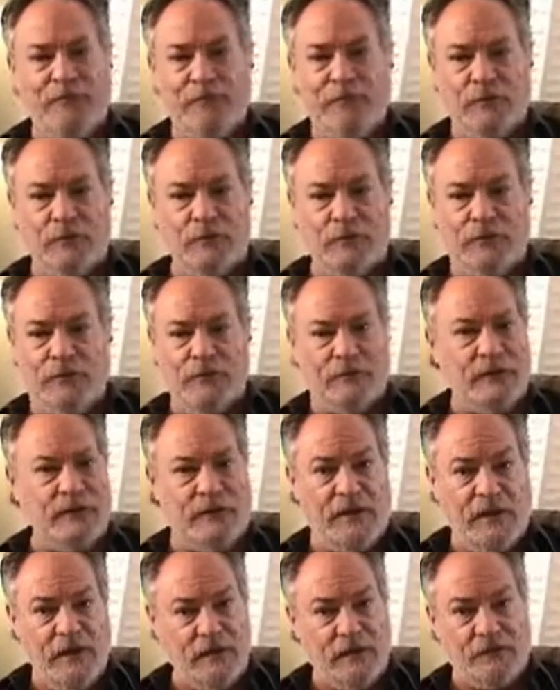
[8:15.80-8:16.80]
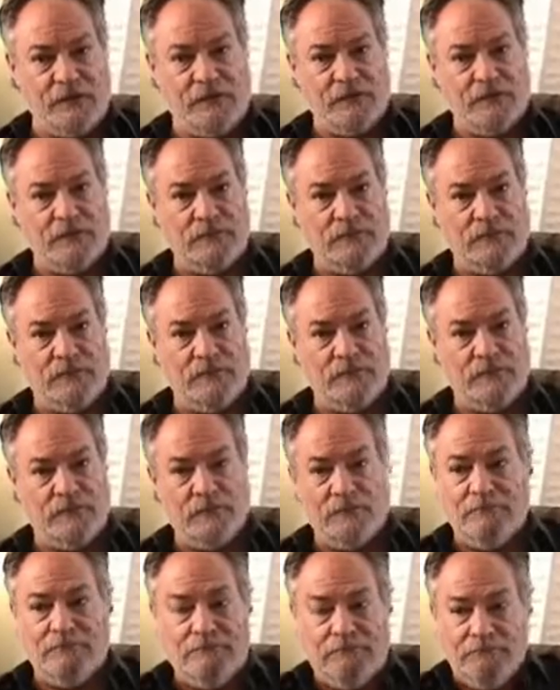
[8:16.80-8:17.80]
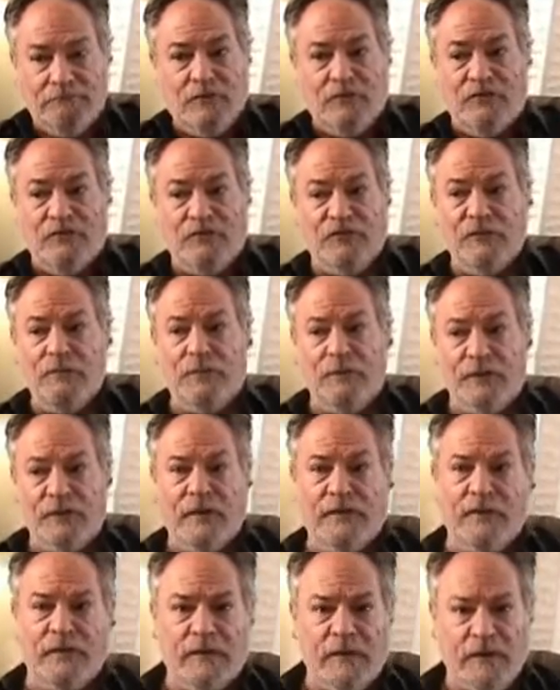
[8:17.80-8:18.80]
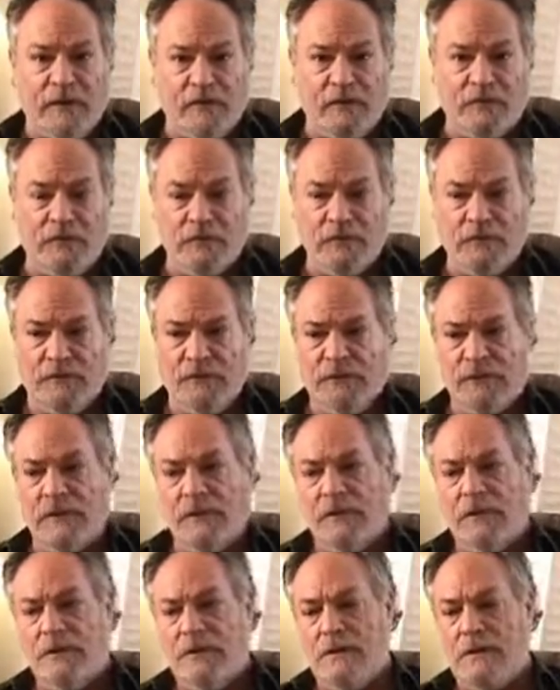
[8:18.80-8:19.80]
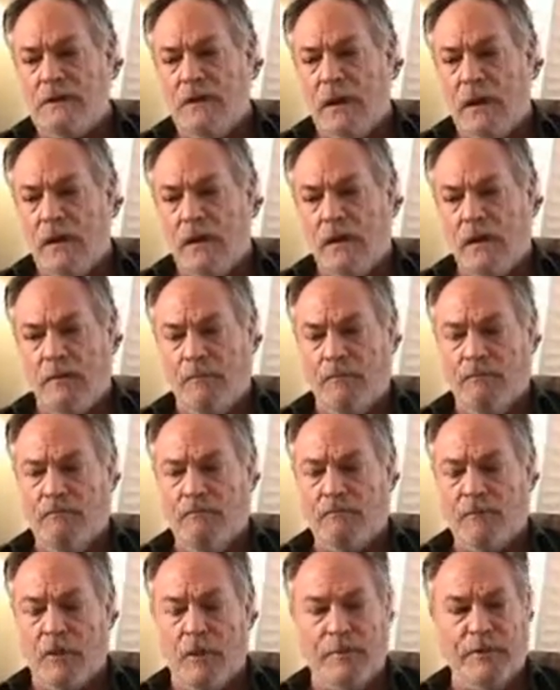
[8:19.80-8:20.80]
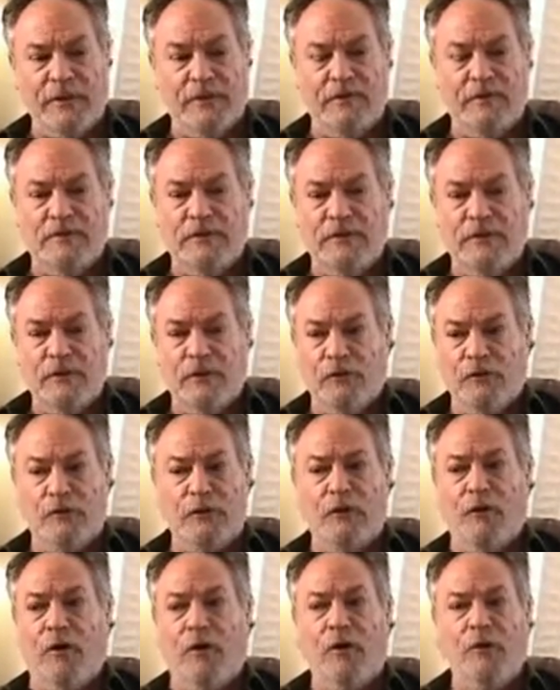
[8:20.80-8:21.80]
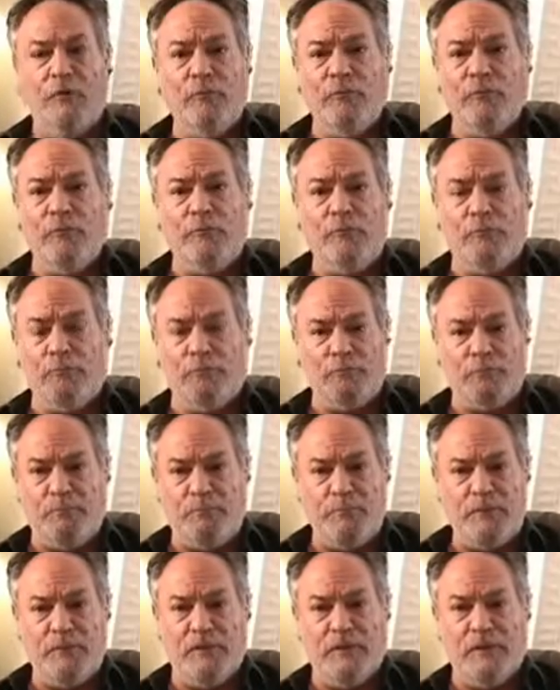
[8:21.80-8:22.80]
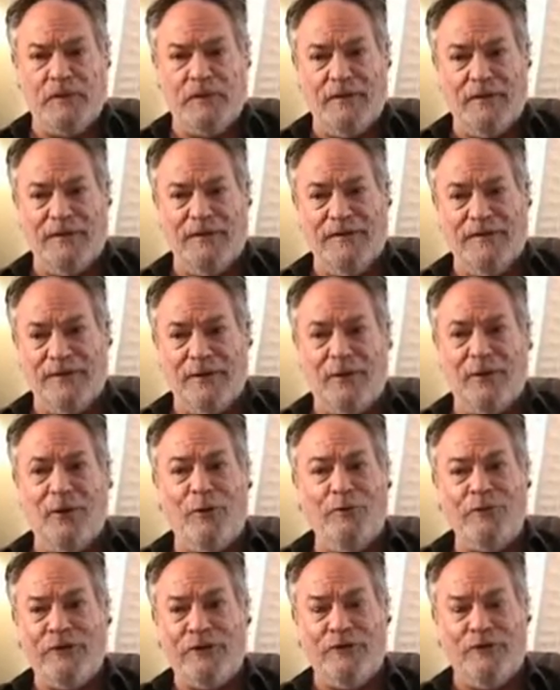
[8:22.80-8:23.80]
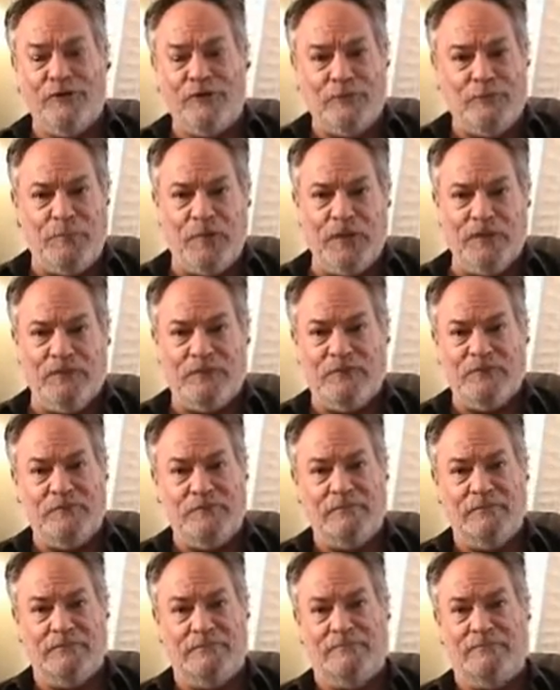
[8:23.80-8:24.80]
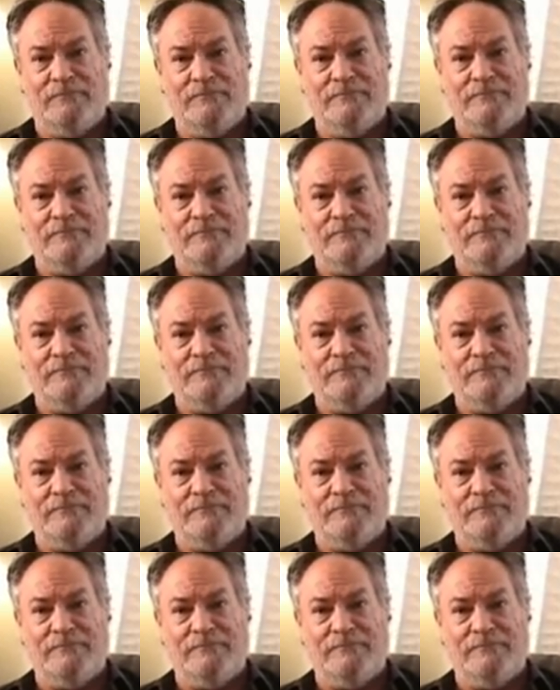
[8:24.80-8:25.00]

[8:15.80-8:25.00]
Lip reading: Absolutely not the case. It's just simply not the case. I mean, look at our own hidden space